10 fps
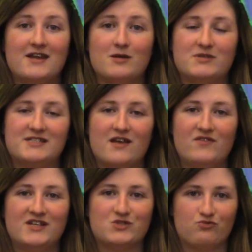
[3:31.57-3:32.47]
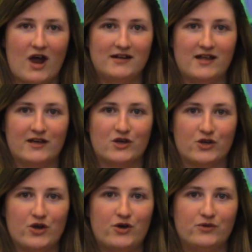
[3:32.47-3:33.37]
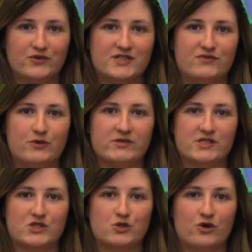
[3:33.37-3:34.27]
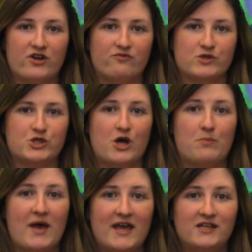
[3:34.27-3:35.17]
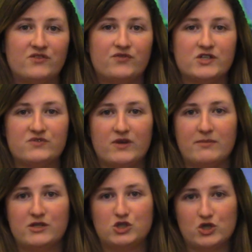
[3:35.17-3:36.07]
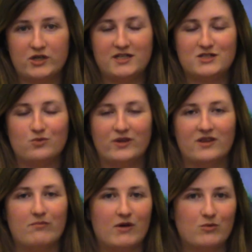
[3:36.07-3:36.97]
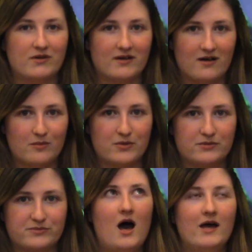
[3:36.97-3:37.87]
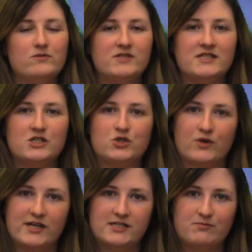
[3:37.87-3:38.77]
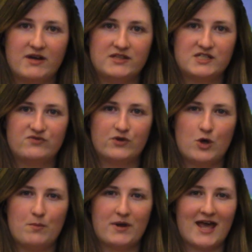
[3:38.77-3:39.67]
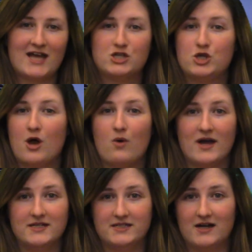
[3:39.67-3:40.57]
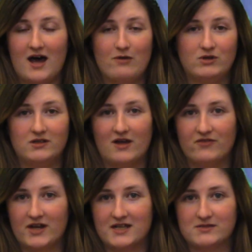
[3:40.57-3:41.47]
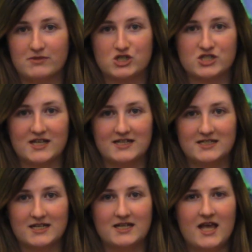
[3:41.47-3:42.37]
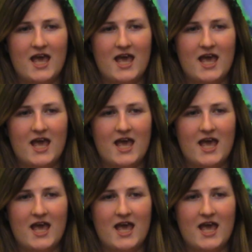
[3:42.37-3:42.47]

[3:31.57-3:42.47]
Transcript: Number 7 is Ride Like a Girl. This film is a story of Michelle Payne, the first female jockey to win the Melbourne Cup. I was intrigued by this film, but I had no idea I would love it as much as I did.